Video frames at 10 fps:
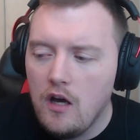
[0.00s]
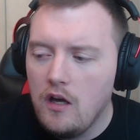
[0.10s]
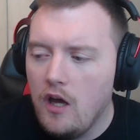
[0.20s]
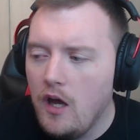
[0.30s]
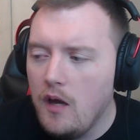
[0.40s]

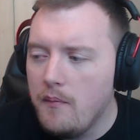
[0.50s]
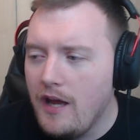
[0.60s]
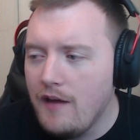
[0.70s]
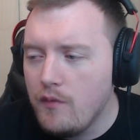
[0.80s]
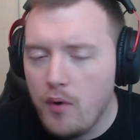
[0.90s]

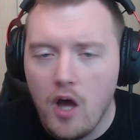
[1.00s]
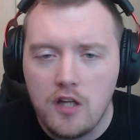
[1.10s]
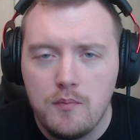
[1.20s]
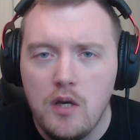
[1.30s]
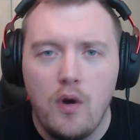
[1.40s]
ever blocked
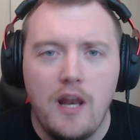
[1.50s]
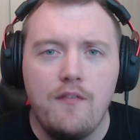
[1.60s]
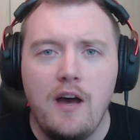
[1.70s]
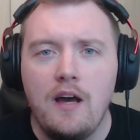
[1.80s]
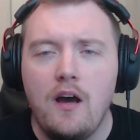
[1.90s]
me or
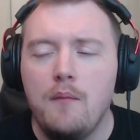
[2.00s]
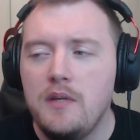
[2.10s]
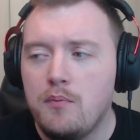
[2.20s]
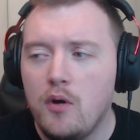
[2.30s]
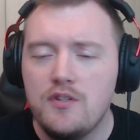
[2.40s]
whatever. I'm in the
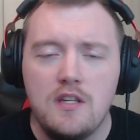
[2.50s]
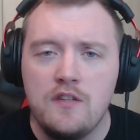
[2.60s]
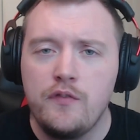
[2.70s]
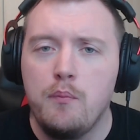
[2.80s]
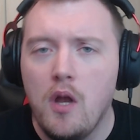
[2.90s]
process of
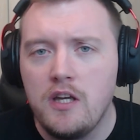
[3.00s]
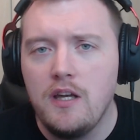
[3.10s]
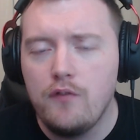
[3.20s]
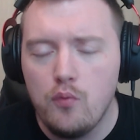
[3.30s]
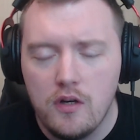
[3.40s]
unblocking
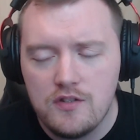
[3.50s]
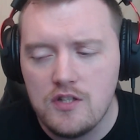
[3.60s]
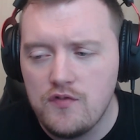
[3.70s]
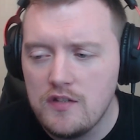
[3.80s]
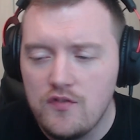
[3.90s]
everyone and such
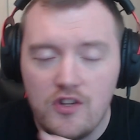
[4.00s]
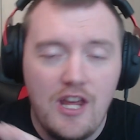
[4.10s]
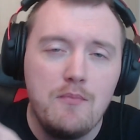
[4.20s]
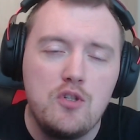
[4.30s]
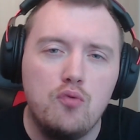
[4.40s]
things for
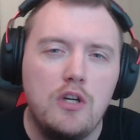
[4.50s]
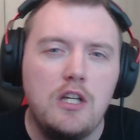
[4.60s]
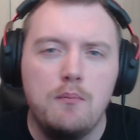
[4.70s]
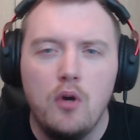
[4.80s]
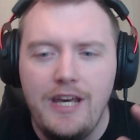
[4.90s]
them to read
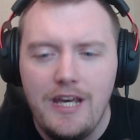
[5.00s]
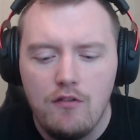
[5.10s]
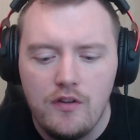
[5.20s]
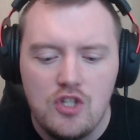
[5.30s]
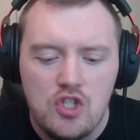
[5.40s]
it. But here
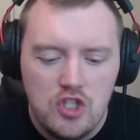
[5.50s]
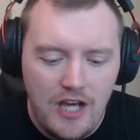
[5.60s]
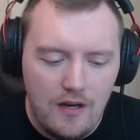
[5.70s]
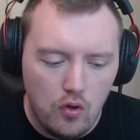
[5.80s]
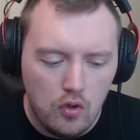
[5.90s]
on this
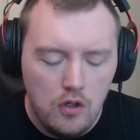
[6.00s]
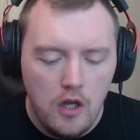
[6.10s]
channel,